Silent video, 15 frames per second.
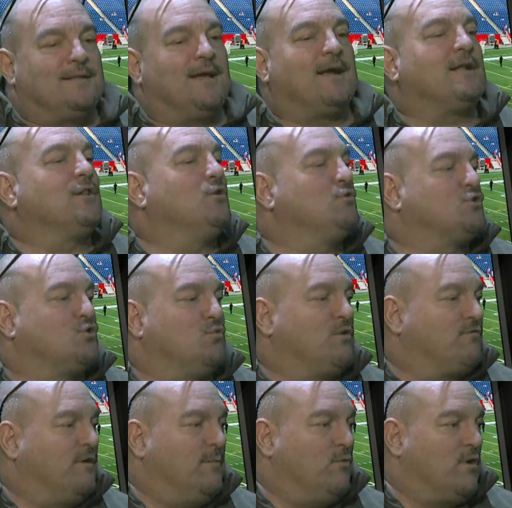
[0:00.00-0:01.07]
They're going to lose 2 or
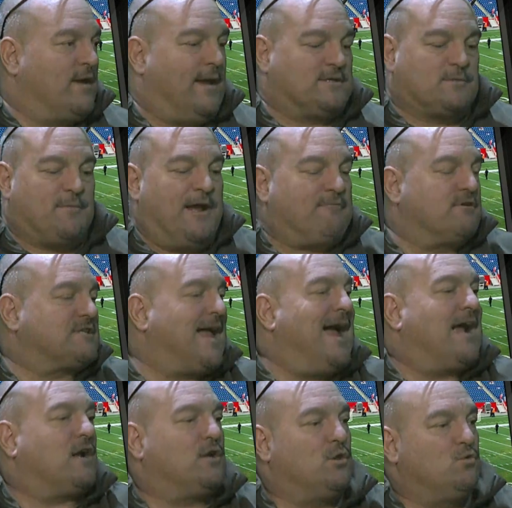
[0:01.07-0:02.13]
3 more games. The Patriots
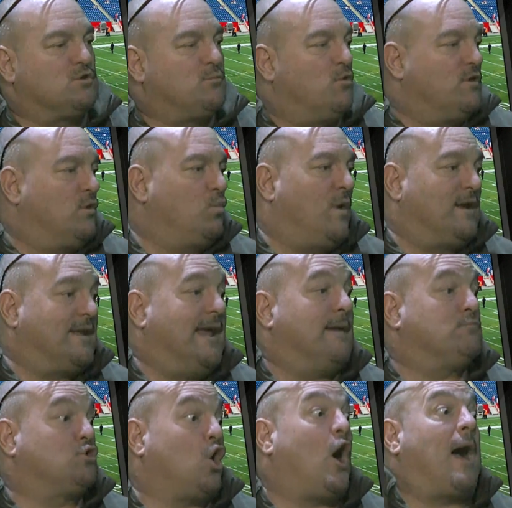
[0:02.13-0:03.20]
aren't going to lose more than 1
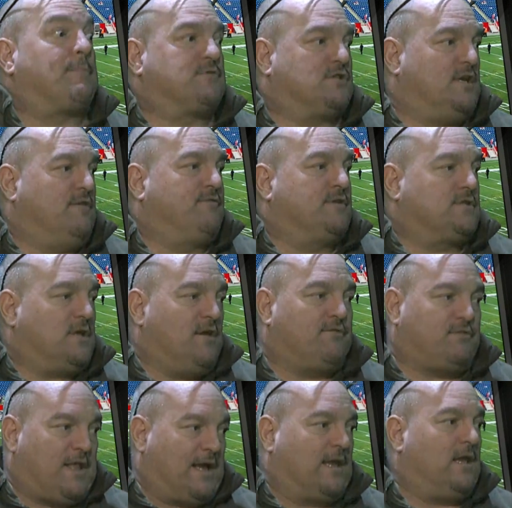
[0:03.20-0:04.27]
game tops
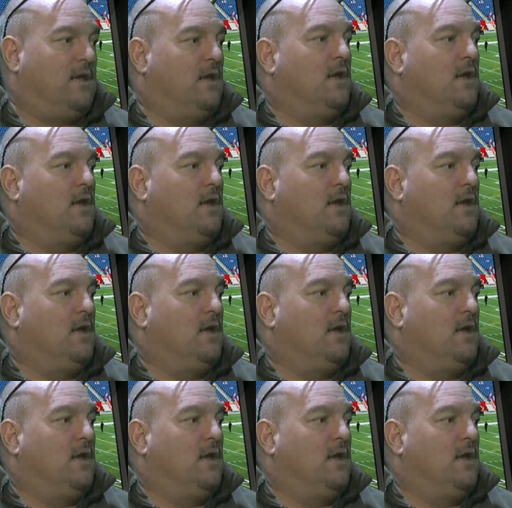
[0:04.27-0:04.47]
if lucky.